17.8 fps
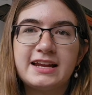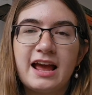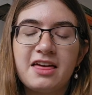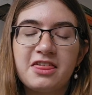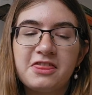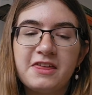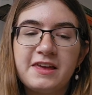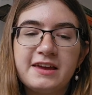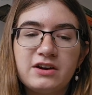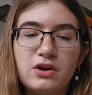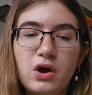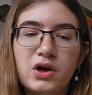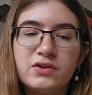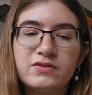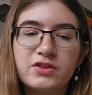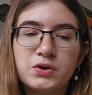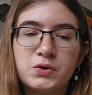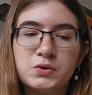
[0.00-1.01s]
I think
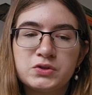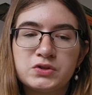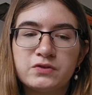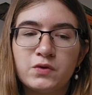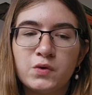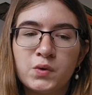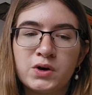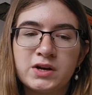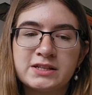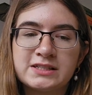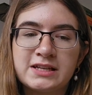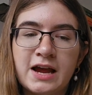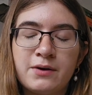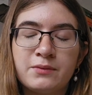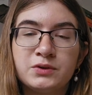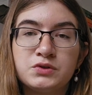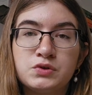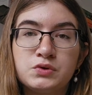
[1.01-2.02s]
over the course of August I
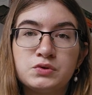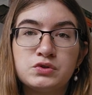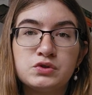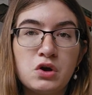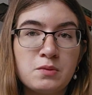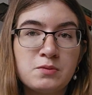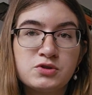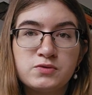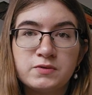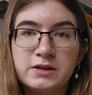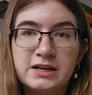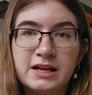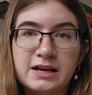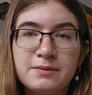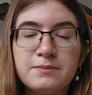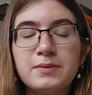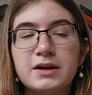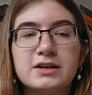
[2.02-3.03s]
will do so much
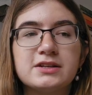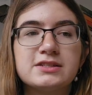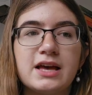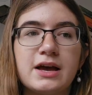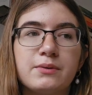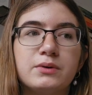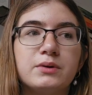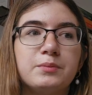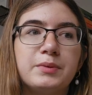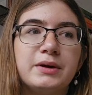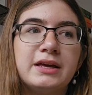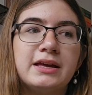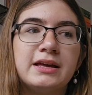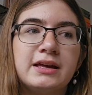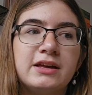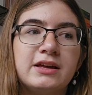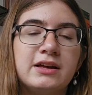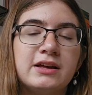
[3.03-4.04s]
reading because I will
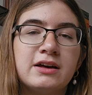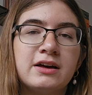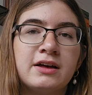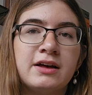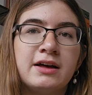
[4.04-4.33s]
be